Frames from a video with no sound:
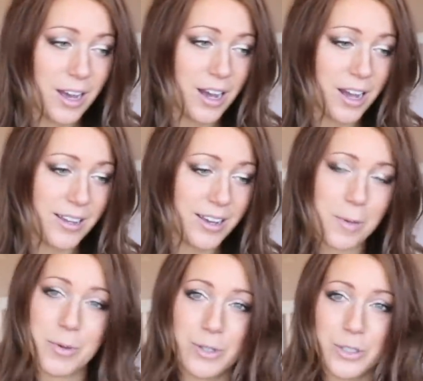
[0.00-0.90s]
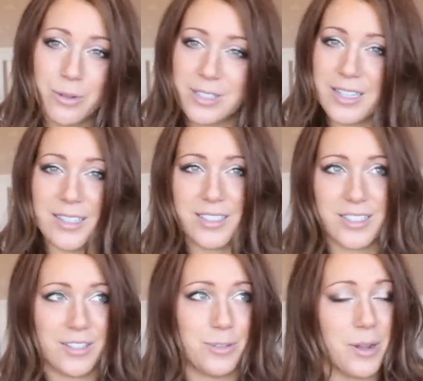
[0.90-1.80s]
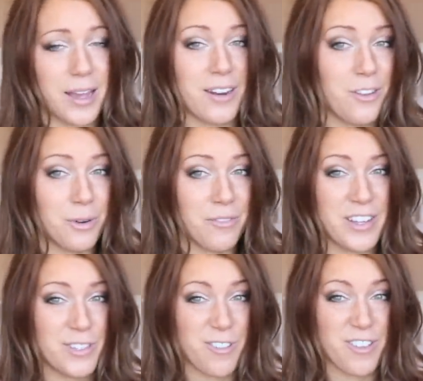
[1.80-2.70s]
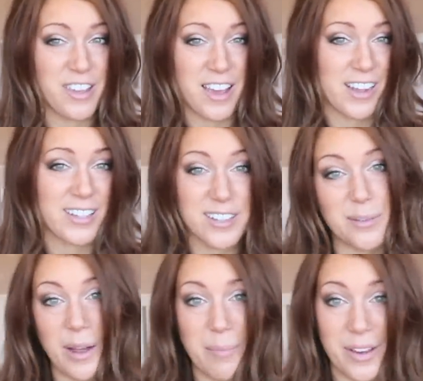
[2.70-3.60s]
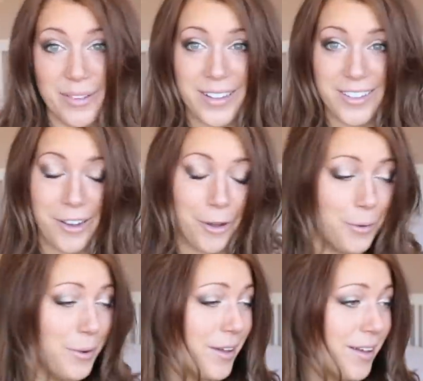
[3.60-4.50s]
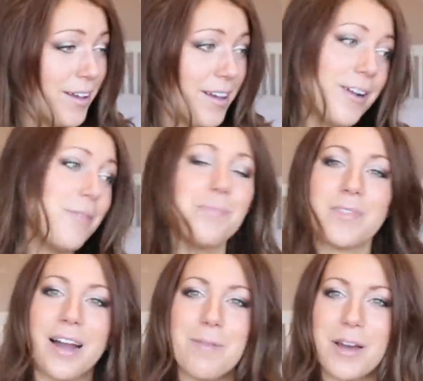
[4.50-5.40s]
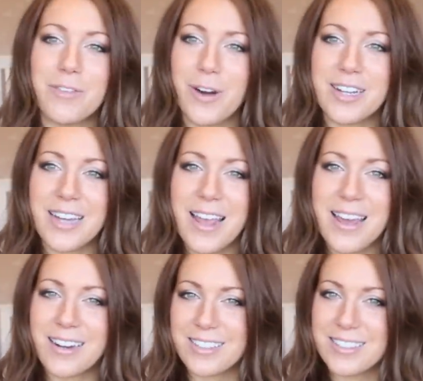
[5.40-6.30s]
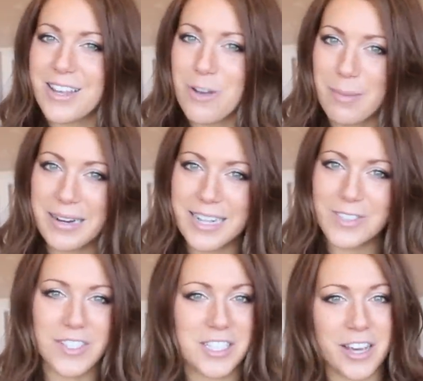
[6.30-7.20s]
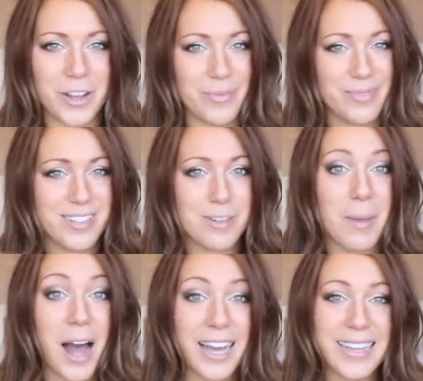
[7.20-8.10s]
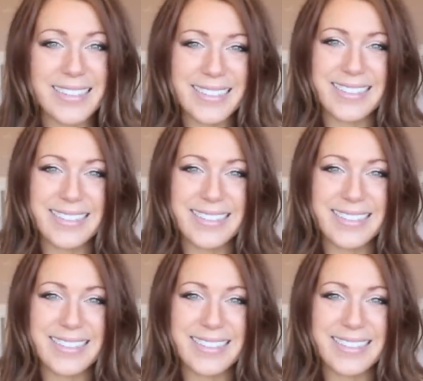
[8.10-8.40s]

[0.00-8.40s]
I hope you enjoyed it. You won't get another one of these for another year because that's the way birthdays go. Um, I hope you have a great day and I'll see you in my next video. Bye!